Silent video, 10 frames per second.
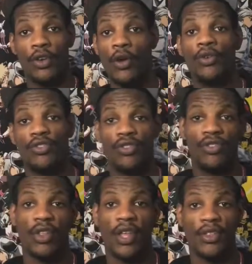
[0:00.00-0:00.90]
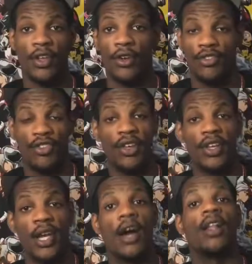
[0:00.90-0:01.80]
notices that they're
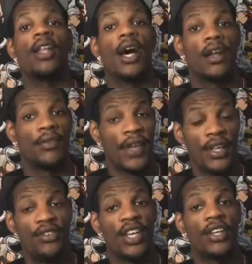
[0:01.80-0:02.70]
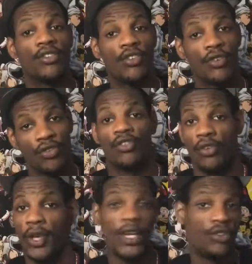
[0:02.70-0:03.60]
sending out a lot of heat signatures,
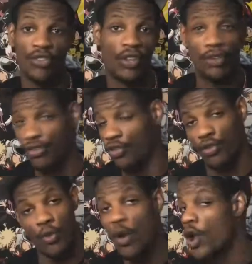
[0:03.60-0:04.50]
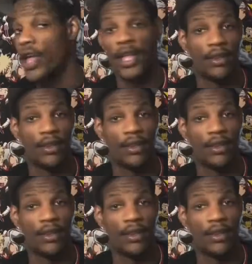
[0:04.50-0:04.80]
so he just says screw it